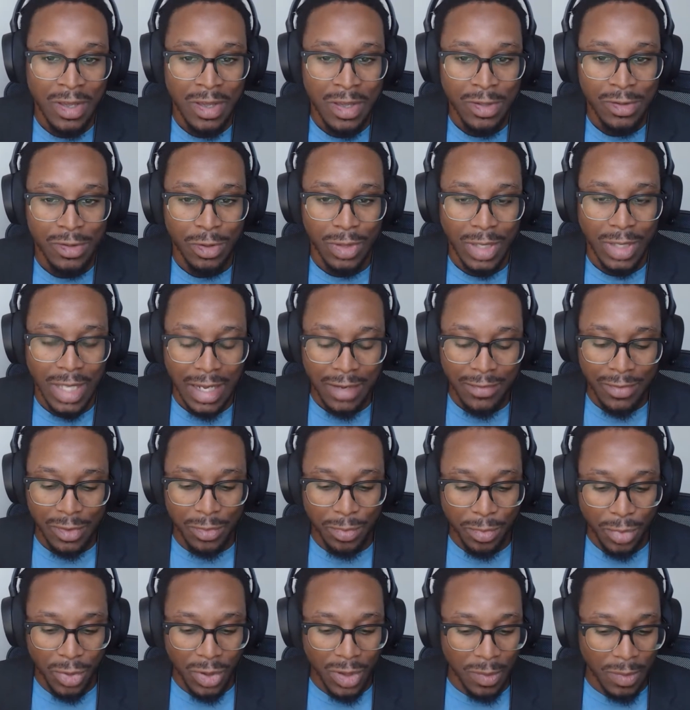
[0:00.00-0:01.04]
So life is
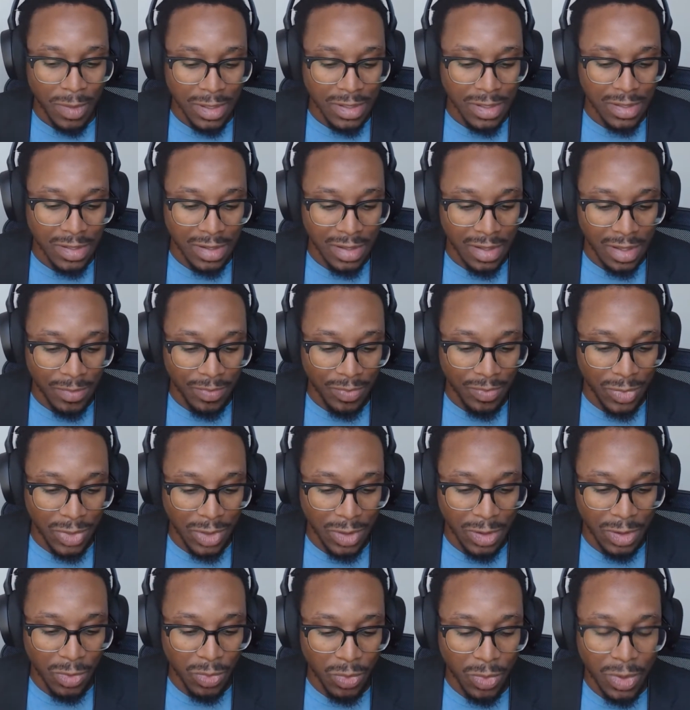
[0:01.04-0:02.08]
pretty much
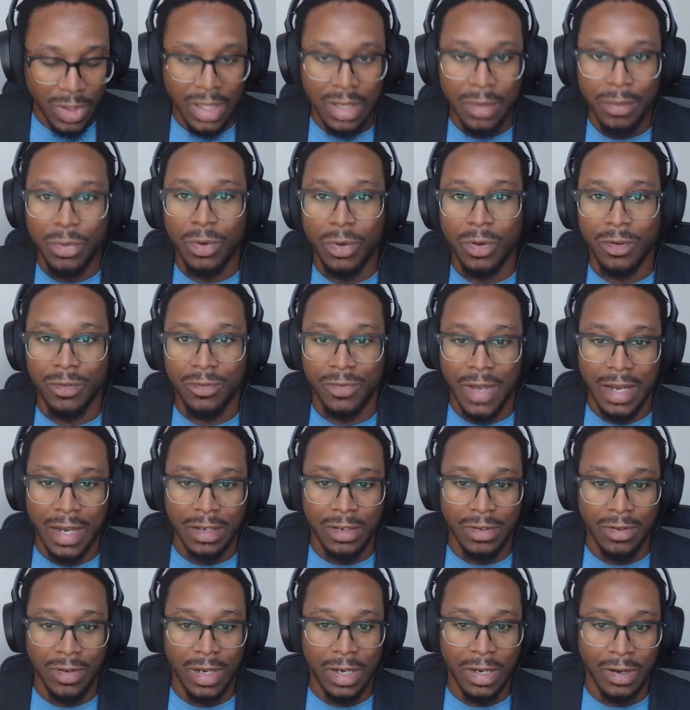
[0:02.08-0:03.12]
the really important
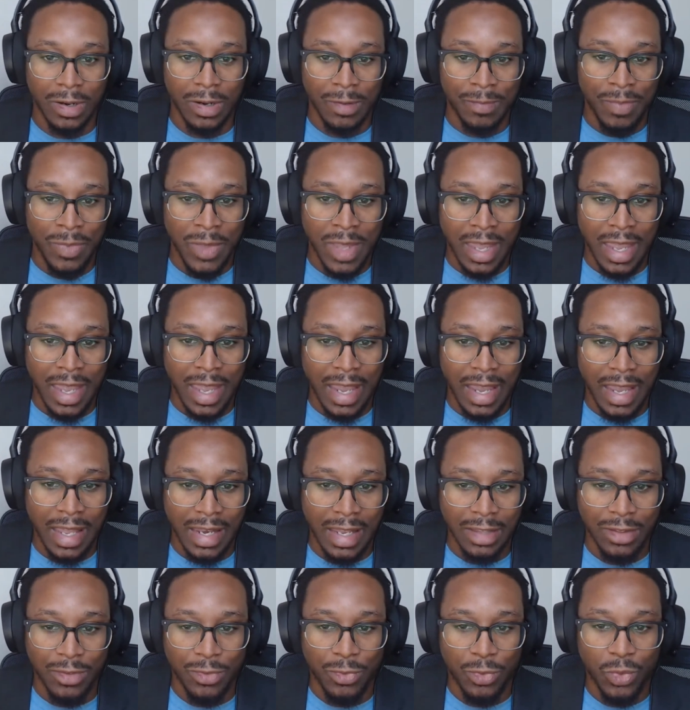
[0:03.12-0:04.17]
factor here and
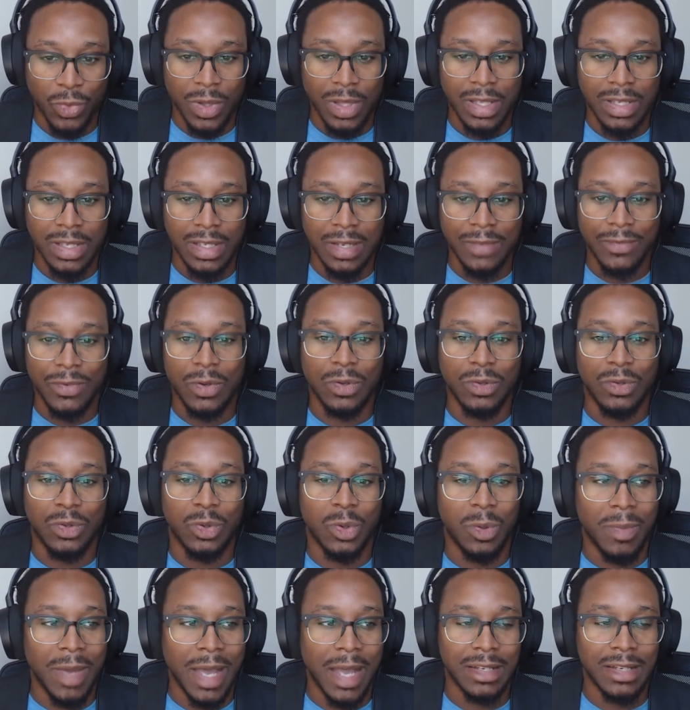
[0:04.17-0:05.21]
it's really difficult to
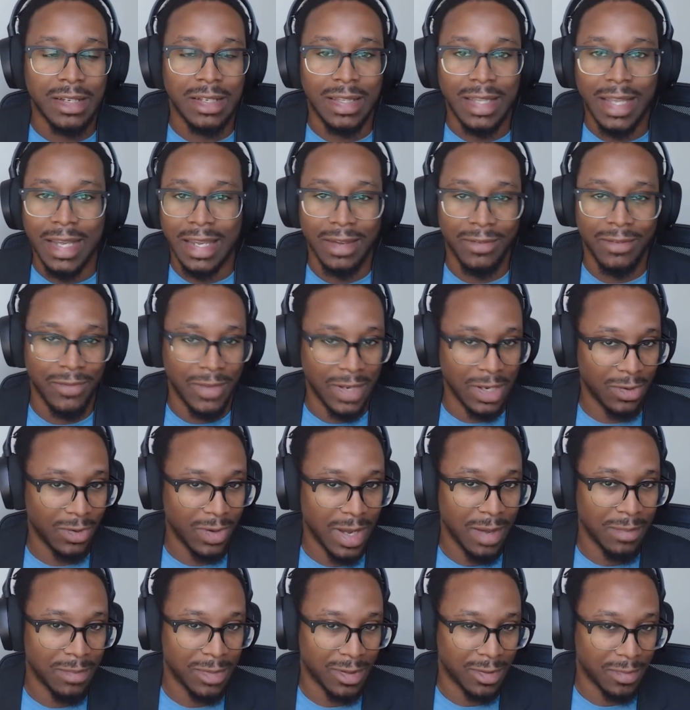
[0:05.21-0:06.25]
imagine liking video
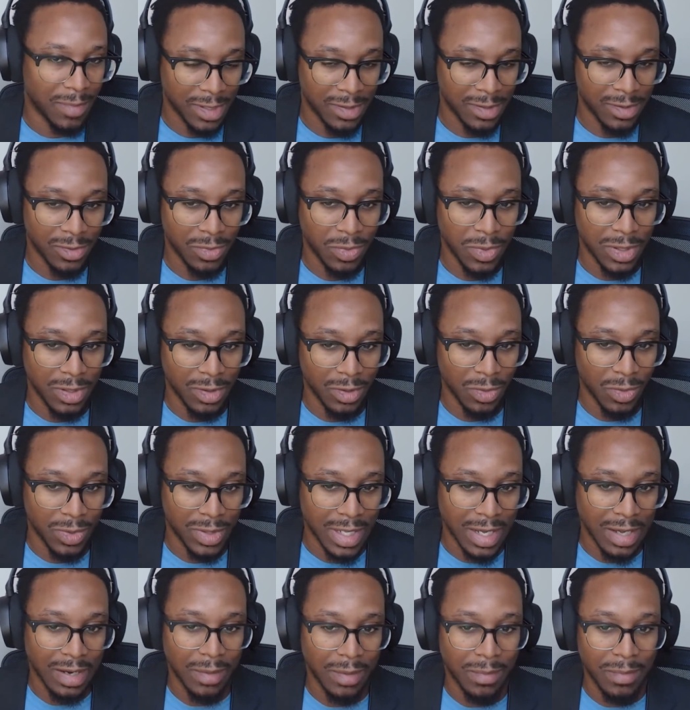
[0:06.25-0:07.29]
games as much as we do
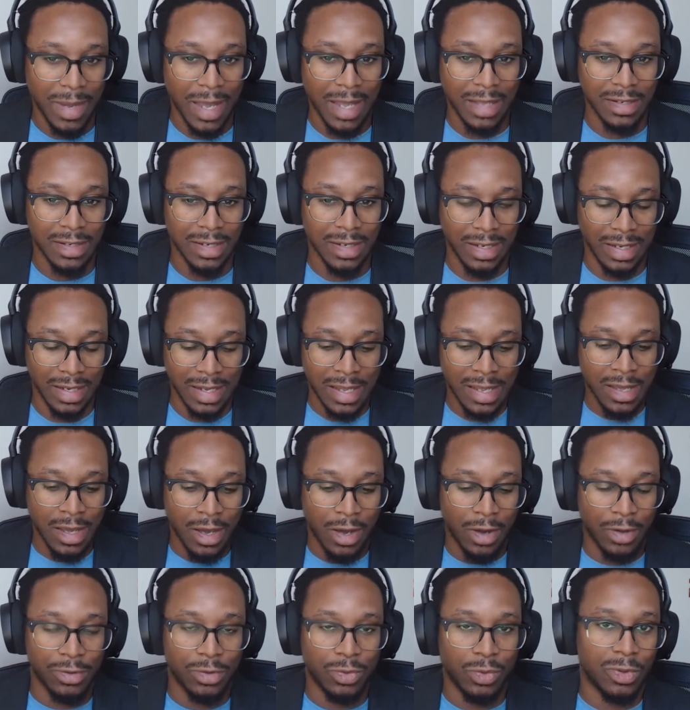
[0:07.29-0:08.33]
without imagining
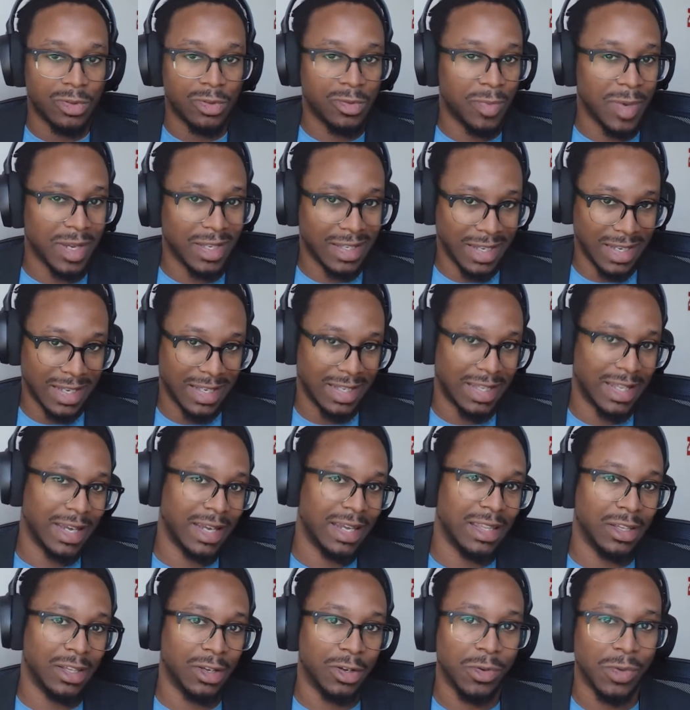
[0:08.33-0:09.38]
also respecting and
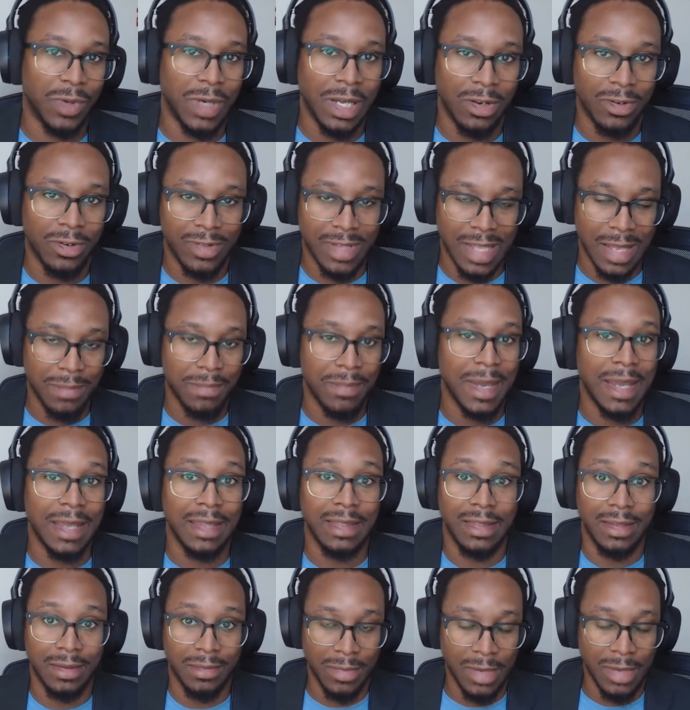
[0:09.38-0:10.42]
liking the creators that
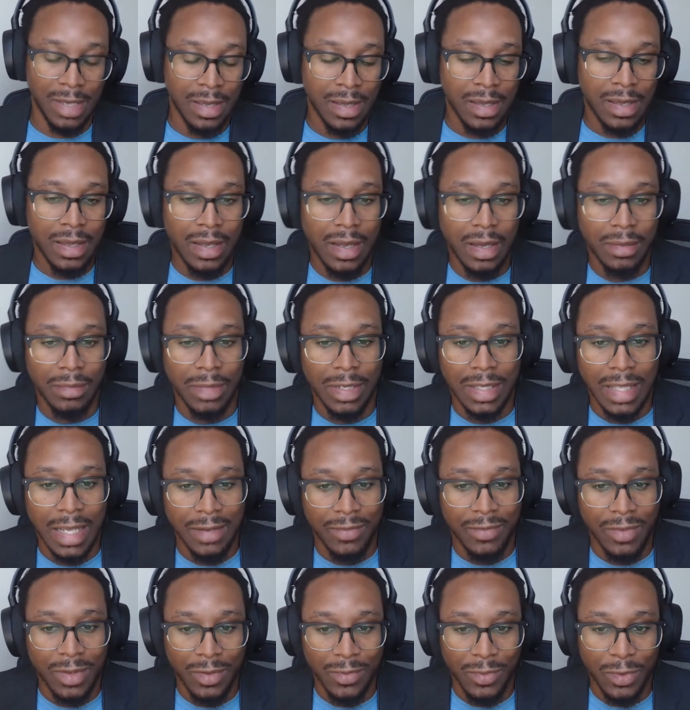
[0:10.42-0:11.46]
made them come to life
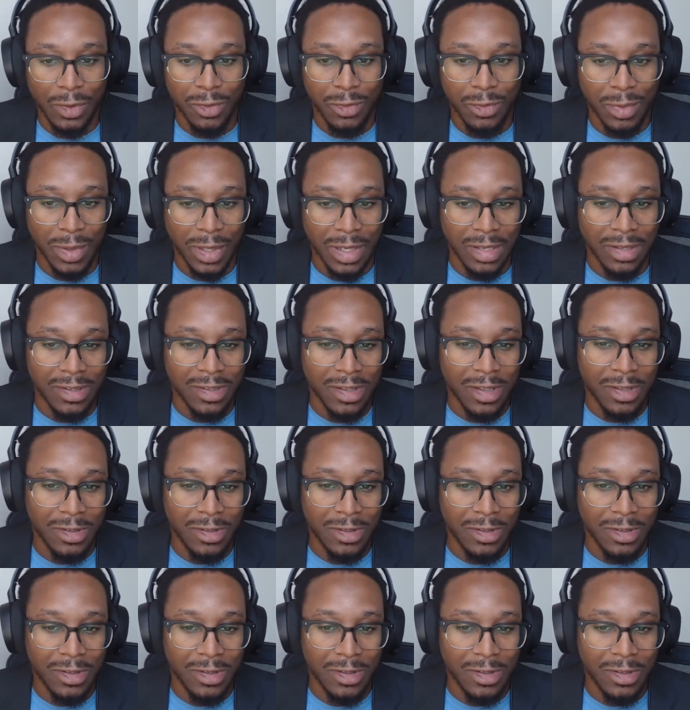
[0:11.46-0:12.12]
in the first place.